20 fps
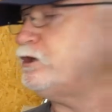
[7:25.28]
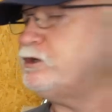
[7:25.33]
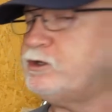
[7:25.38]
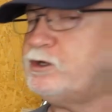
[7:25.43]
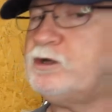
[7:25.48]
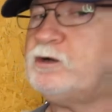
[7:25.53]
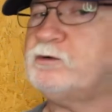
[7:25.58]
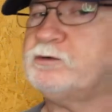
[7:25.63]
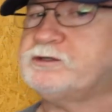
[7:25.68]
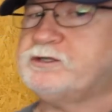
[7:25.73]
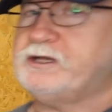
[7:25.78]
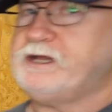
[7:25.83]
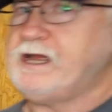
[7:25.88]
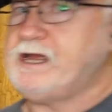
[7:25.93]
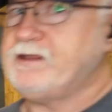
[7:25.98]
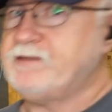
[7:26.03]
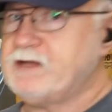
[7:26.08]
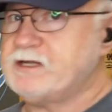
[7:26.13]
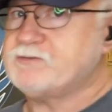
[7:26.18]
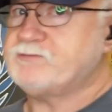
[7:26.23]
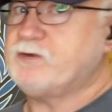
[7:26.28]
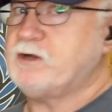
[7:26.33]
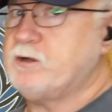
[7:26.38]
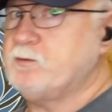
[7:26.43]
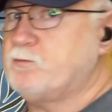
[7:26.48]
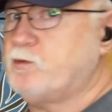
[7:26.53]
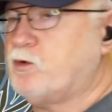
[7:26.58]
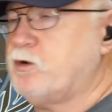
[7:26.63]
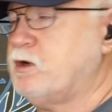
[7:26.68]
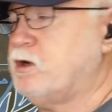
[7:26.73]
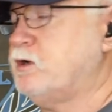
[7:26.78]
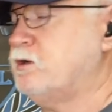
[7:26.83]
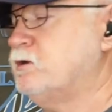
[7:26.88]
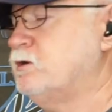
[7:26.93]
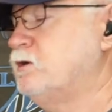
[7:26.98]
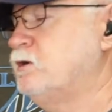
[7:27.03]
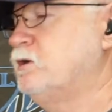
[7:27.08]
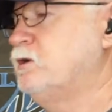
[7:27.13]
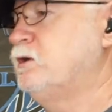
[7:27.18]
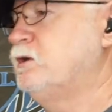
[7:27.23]
you know, today that's very important.
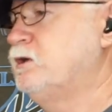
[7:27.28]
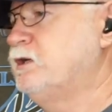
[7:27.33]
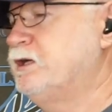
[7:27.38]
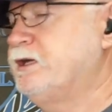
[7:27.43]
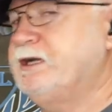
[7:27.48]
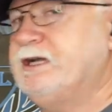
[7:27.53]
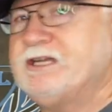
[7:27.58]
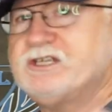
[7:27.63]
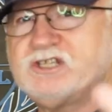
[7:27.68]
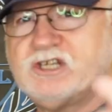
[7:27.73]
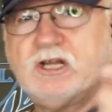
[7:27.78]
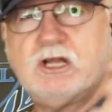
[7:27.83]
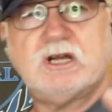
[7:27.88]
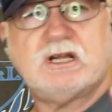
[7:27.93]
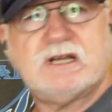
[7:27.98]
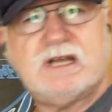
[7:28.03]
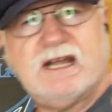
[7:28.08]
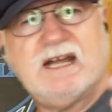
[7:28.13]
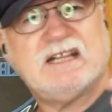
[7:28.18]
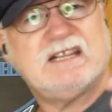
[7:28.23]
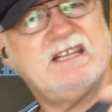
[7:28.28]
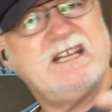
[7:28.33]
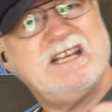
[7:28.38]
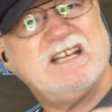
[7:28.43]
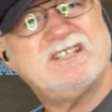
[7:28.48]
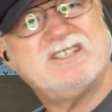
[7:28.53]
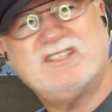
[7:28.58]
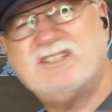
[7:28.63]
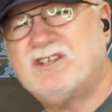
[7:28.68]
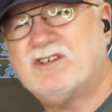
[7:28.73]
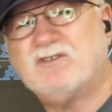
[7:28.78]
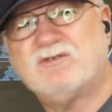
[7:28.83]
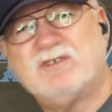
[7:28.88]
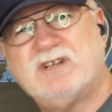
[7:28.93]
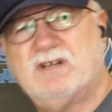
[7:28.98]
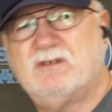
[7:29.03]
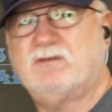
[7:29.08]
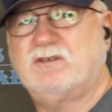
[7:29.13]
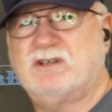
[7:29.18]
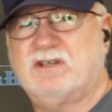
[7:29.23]
Unless you look like this, you don't
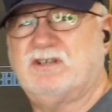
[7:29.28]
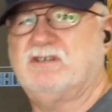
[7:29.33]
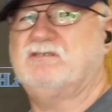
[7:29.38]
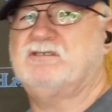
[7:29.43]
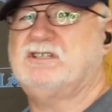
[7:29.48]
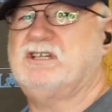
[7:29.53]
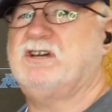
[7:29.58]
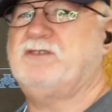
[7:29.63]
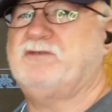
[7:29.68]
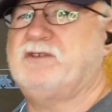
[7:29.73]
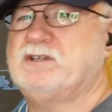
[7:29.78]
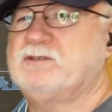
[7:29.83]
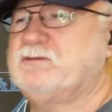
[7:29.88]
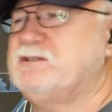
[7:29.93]
really want to do selfies